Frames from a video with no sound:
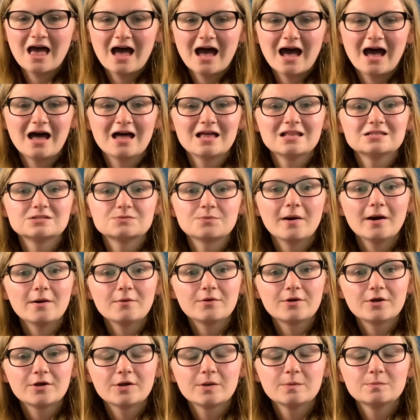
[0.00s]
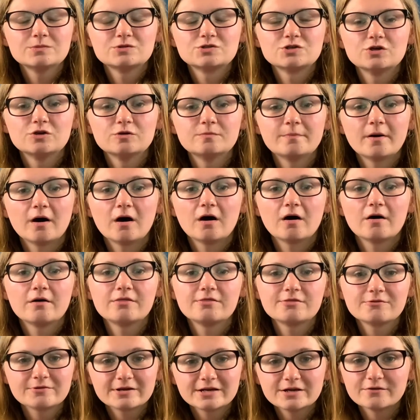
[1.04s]
and welcome to part
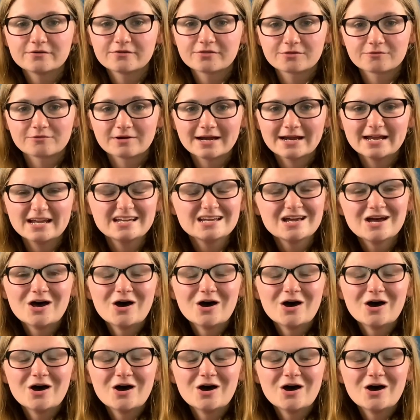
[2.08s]
3 of 3